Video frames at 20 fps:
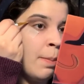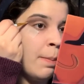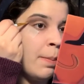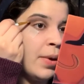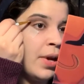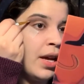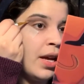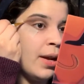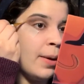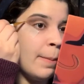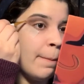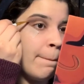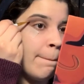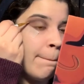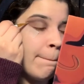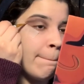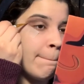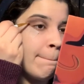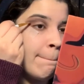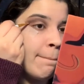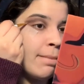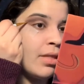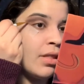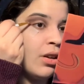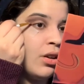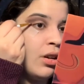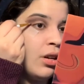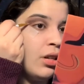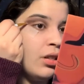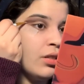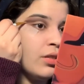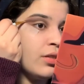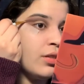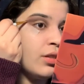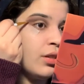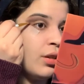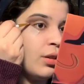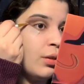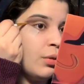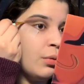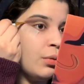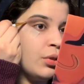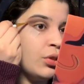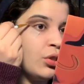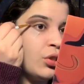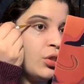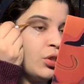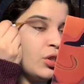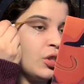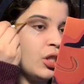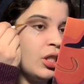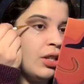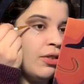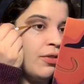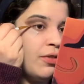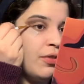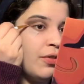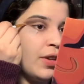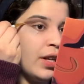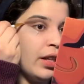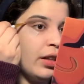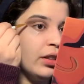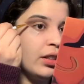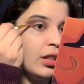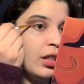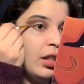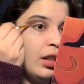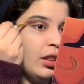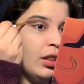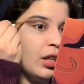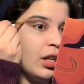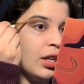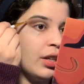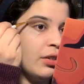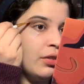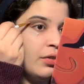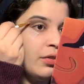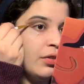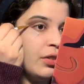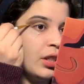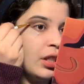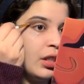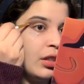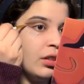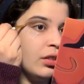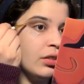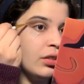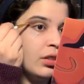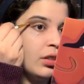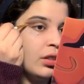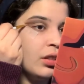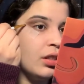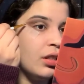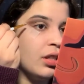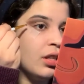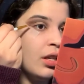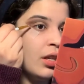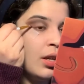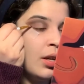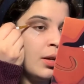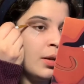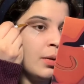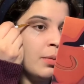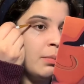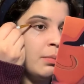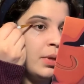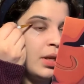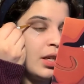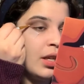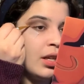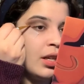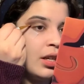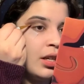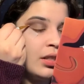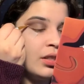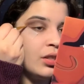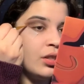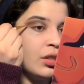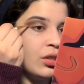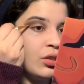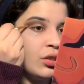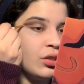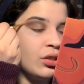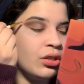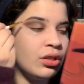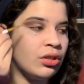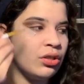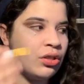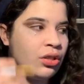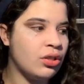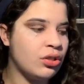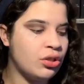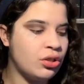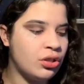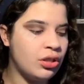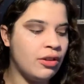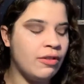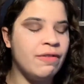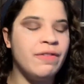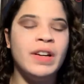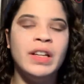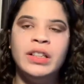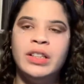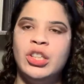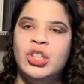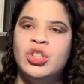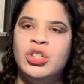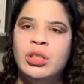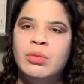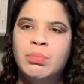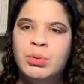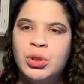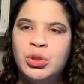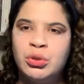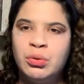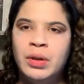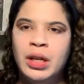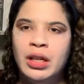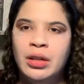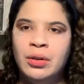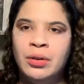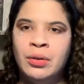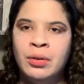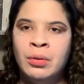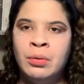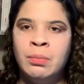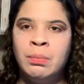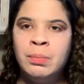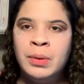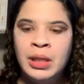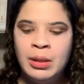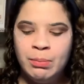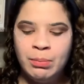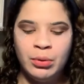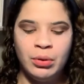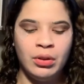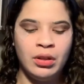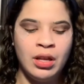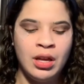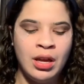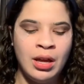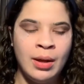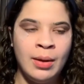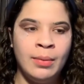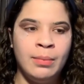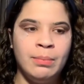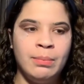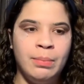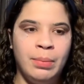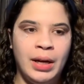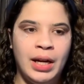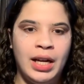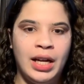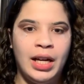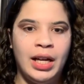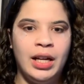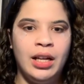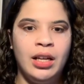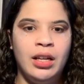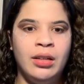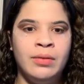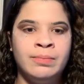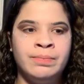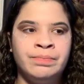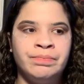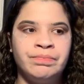But also she felt a lot of guilt because she felt like she'd betrayed her own people by